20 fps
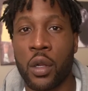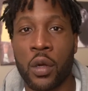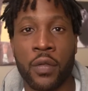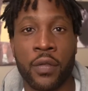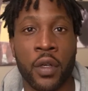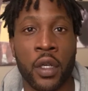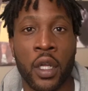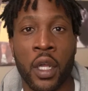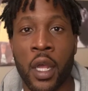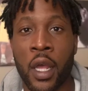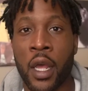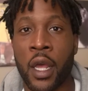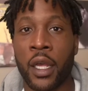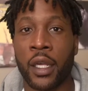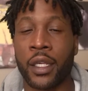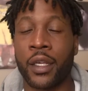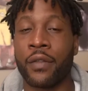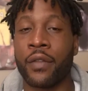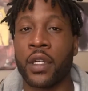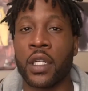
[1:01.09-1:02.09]
over,
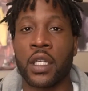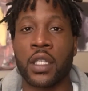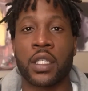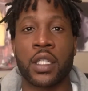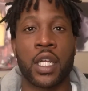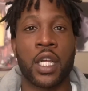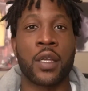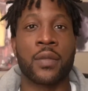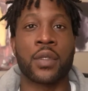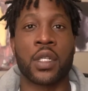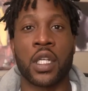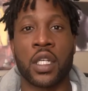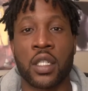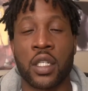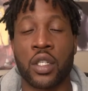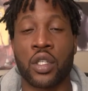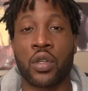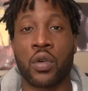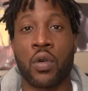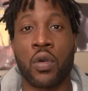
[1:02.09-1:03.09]
giving these teams
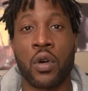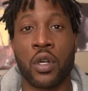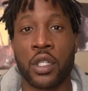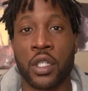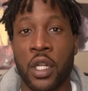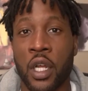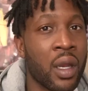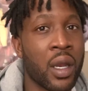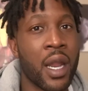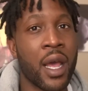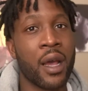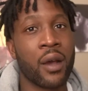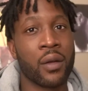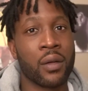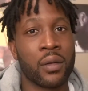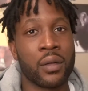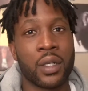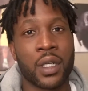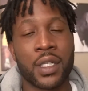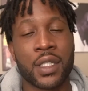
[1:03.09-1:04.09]
easy scores.
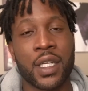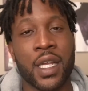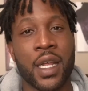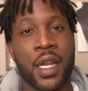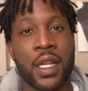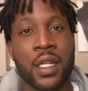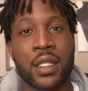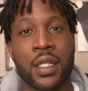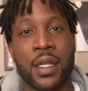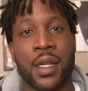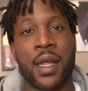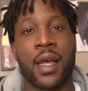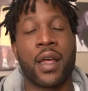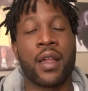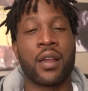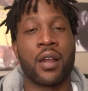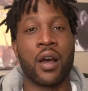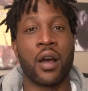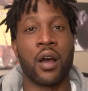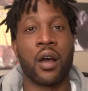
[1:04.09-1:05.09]
Now, let's get into
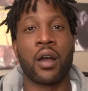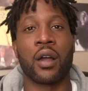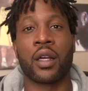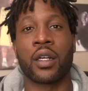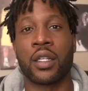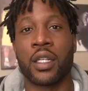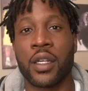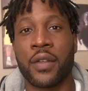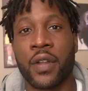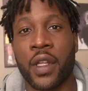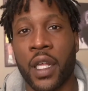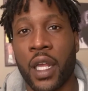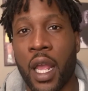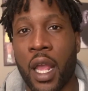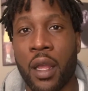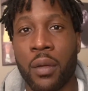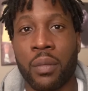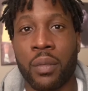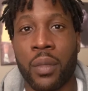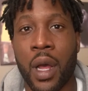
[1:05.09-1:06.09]
that Cleveland
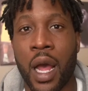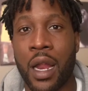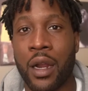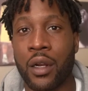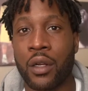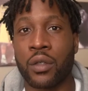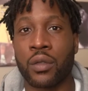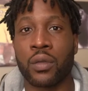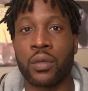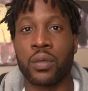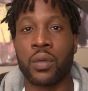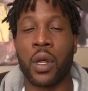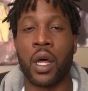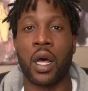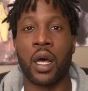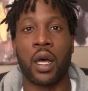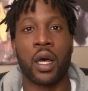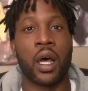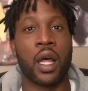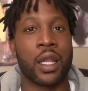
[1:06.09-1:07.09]
game. I know
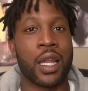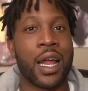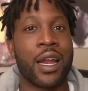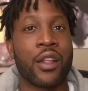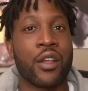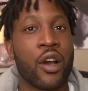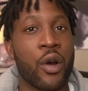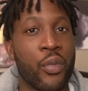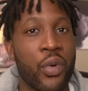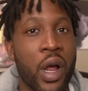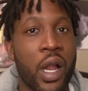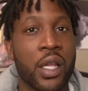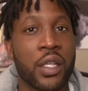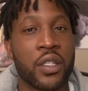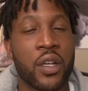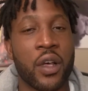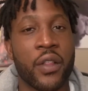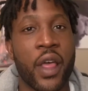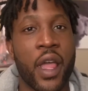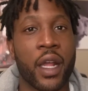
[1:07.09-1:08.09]
a lot of y'all probably
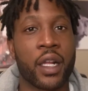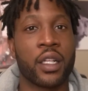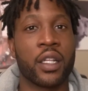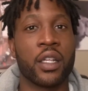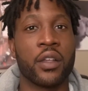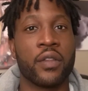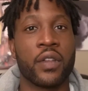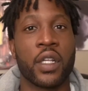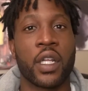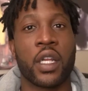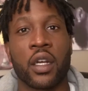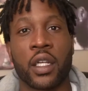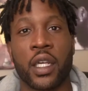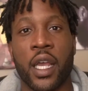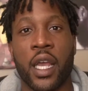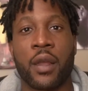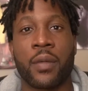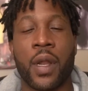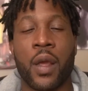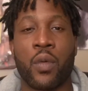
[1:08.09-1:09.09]
saw that Cleveland
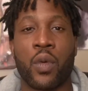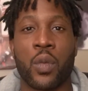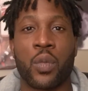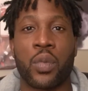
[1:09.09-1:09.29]
game that we